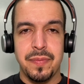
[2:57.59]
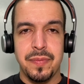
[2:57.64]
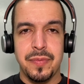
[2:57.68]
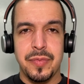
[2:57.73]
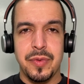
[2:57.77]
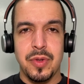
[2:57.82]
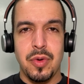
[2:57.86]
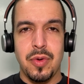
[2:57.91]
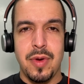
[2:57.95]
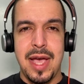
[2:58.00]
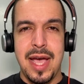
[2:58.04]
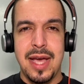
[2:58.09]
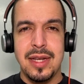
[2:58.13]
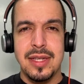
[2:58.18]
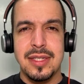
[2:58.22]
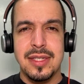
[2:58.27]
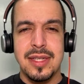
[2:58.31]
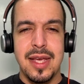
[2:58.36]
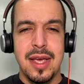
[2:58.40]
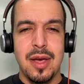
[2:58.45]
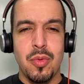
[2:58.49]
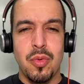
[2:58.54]
So how does
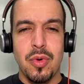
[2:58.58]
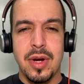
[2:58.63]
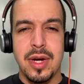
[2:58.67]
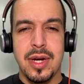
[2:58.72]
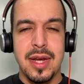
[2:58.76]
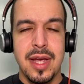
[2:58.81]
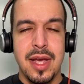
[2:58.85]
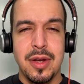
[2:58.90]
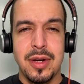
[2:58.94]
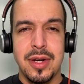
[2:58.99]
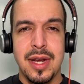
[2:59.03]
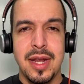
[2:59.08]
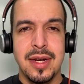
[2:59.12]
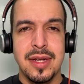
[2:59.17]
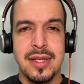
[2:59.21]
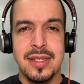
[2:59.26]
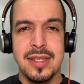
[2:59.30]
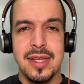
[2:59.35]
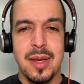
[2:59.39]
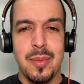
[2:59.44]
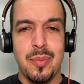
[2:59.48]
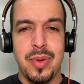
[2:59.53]
that work out and how
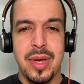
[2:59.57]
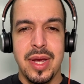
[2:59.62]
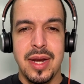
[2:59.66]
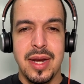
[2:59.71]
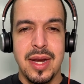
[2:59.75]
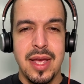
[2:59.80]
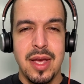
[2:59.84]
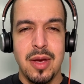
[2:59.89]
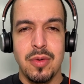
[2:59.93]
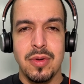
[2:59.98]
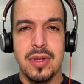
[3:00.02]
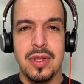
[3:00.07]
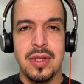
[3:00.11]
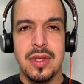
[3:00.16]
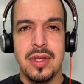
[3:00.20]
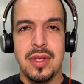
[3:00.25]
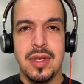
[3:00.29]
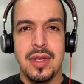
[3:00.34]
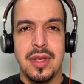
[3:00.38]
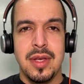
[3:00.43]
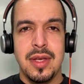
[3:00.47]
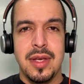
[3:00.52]
does that pan out?
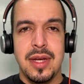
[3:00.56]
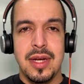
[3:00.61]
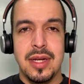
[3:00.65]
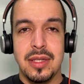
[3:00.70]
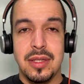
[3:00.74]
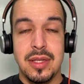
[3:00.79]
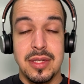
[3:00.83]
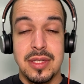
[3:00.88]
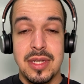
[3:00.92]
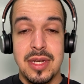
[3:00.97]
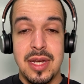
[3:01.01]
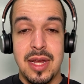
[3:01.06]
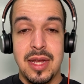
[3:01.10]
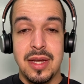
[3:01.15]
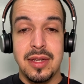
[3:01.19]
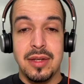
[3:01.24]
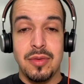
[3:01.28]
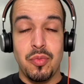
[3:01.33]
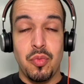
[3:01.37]
It doesn't end